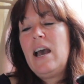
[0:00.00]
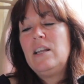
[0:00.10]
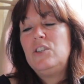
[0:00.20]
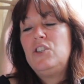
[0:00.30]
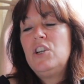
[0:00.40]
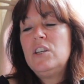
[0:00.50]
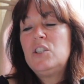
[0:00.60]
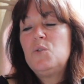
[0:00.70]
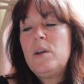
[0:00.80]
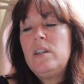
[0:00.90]
and
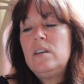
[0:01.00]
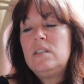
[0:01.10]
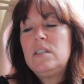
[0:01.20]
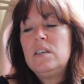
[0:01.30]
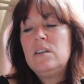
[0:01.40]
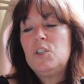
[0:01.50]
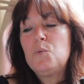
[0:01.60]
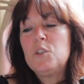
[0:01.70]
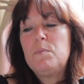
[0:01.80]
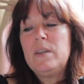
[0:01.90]
just when her
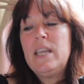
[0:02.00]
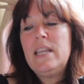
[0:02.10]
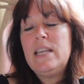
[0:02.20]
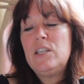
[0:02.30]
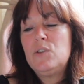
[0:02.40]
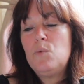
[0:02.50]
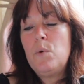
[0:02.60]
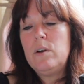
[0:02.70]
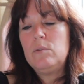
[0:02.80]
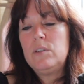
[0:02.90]
search was beginning to
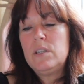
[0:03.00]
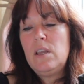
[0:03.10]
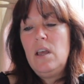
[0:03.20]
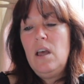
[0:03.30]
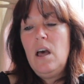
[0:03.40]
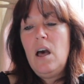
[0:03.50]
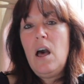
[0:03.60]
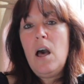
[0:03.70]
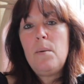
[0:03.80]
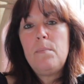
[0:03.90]
wilt,
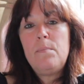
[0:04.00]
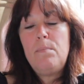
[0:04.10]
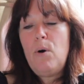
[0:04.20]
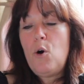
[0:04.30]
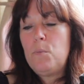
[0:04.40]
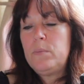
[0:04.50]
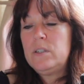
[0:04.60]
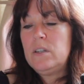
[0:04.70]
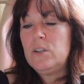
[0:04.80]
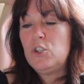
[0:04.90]
up
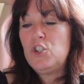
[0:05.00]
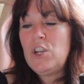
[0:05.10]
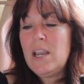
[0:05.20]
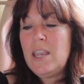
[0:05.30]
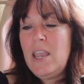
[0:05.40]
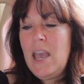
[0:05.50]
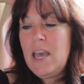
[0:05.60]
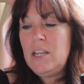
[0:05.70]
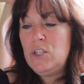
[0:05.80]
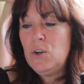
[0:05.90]
popped a
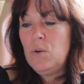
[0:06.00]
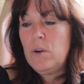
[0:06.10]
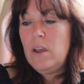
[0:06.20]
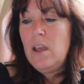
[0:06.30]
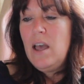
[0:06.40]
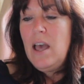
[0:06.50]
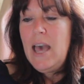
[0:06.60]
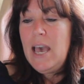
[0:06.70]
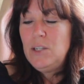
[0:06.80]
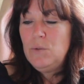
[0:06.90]
shaggy-haired dog,
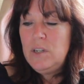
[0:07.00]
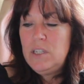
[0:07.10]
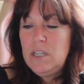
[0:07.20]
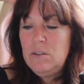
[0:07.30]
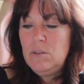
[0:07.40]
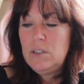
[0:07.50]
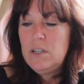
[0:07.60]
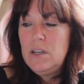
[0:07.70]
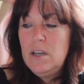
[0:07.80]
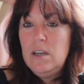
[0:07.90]
head on a
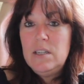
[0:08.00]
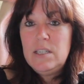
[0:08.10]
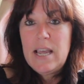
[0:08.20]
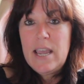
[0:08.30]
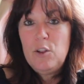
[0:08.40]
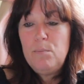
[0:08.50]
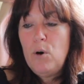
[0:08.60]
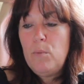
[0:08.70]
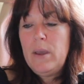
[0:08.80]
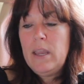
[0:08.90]
tilt, tail
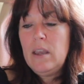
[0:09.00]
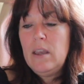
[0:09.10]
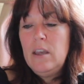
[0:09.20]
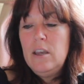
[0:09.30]
bobbing,